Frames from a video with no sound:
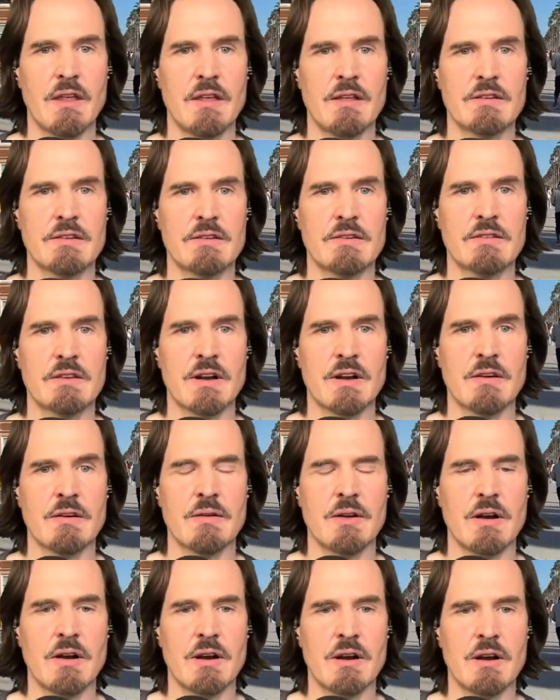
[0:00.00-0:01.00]
This is our,
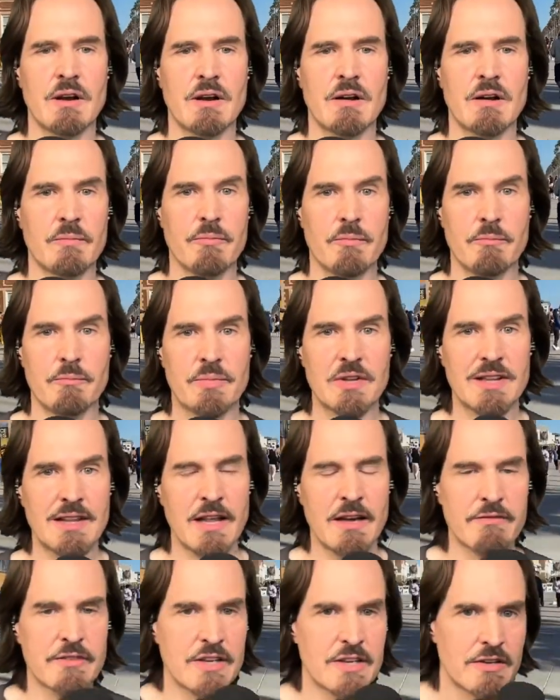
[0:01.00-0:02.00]
our
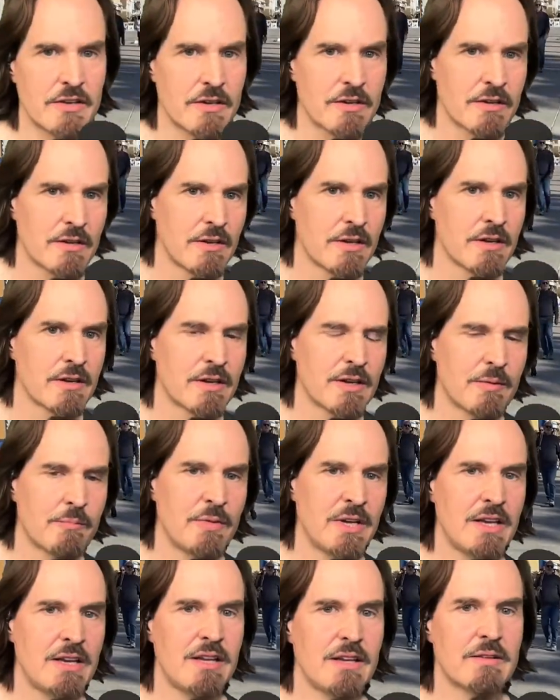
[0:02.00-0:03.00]
beloved
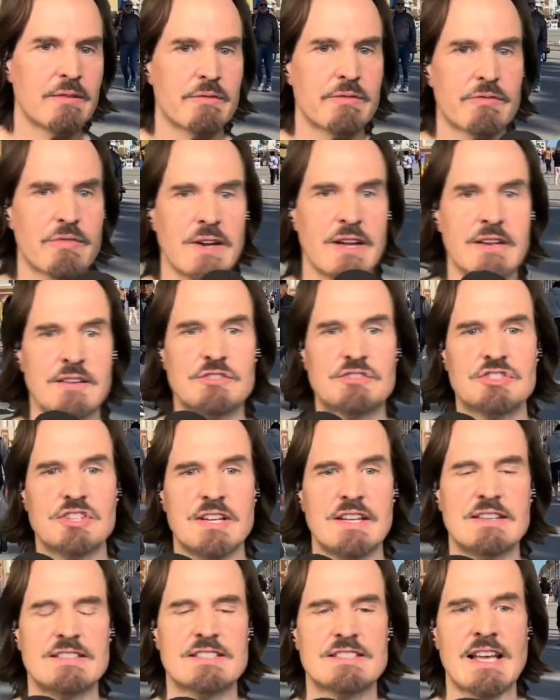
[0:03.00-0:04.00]
comedian friend
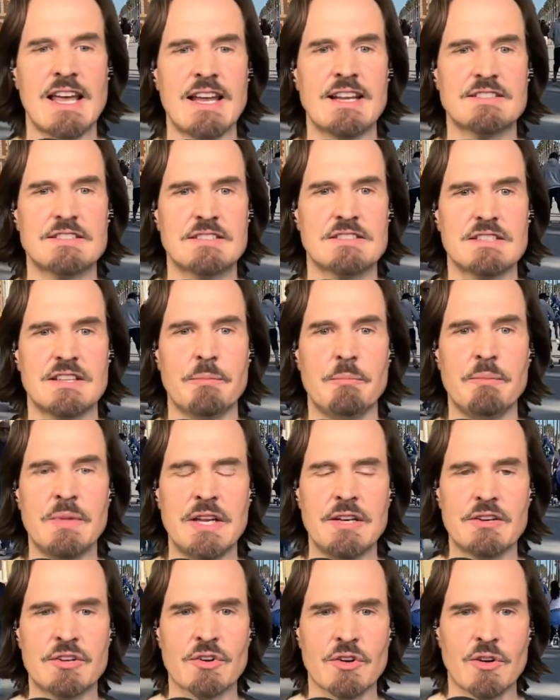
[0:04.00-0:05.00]
Jenny Sykes is in
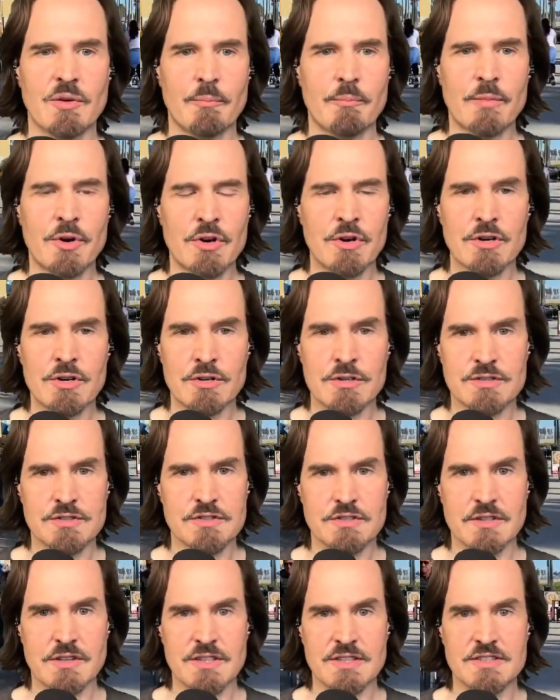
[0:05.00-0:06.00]
Mean Girl Murders
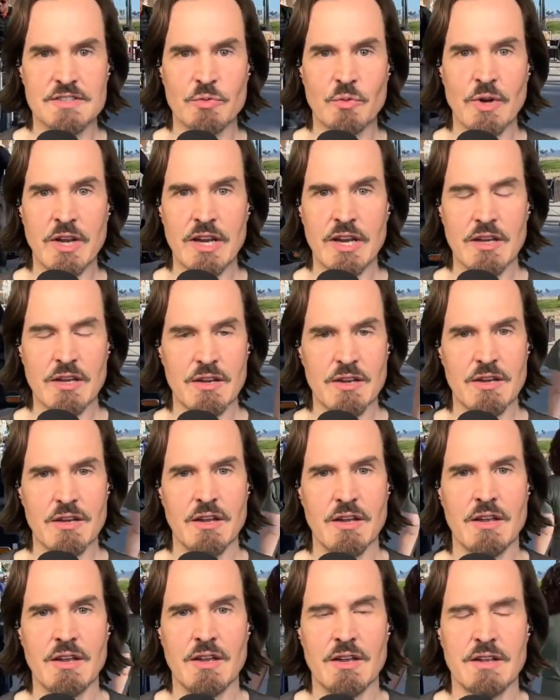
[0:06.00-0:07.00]
this week.
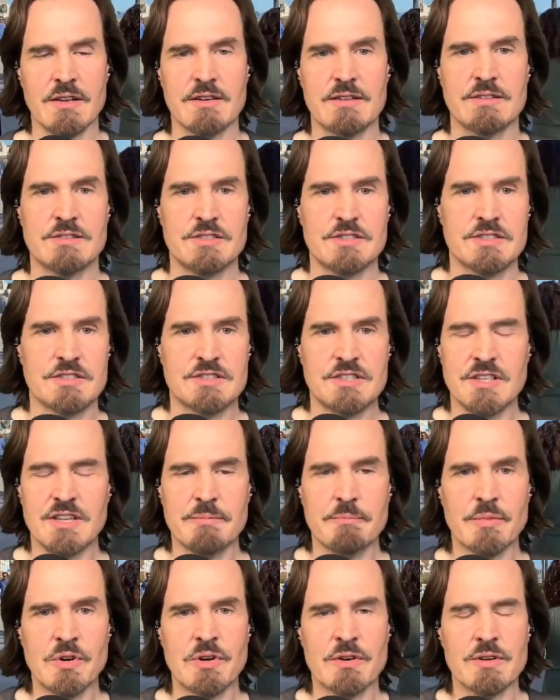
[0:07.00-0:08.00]
Just, she
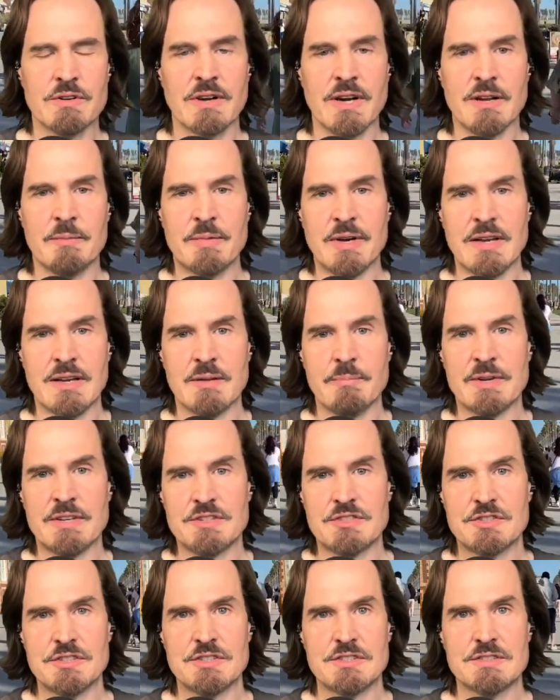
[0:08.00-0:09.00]
didn't murder anybody, but
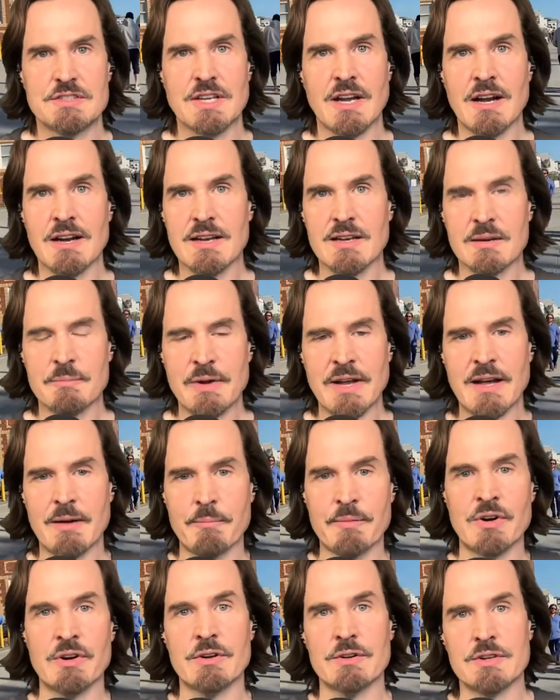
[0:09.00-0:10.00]
she's talking about
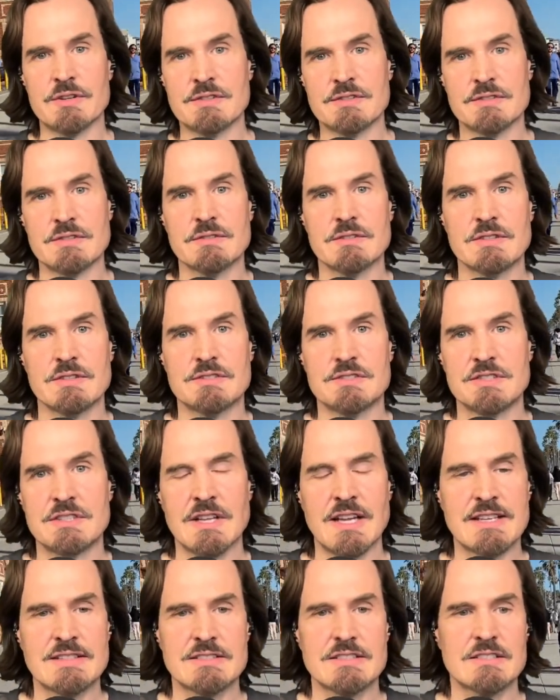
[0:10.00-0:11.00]
murders because she
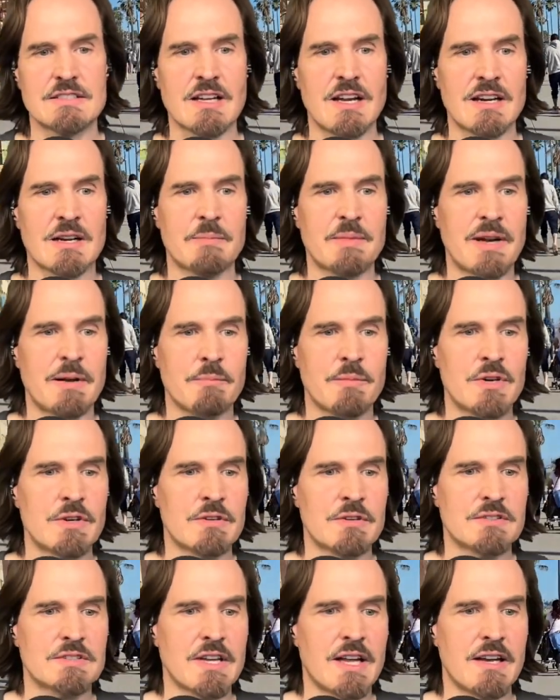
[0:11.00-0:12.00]
likes to talk about
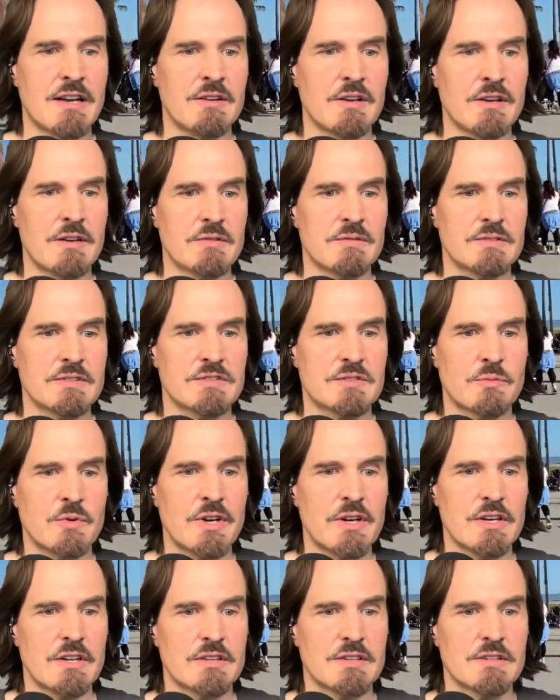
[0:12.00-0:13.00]
murders. I don't know. It's
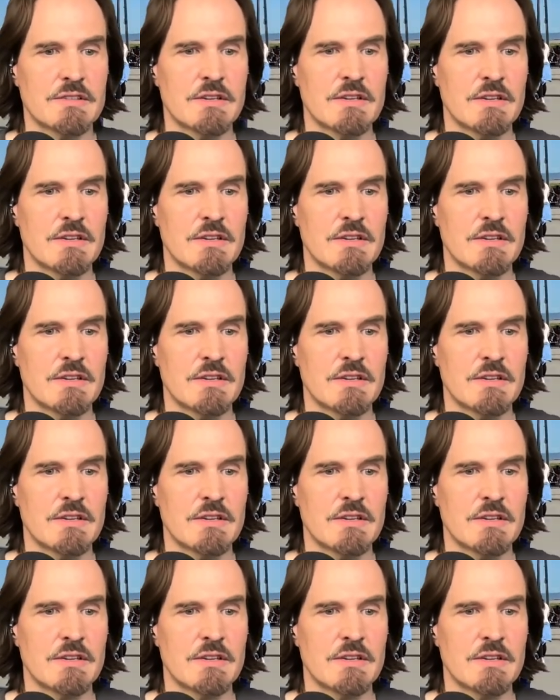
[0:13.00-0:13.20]
weird.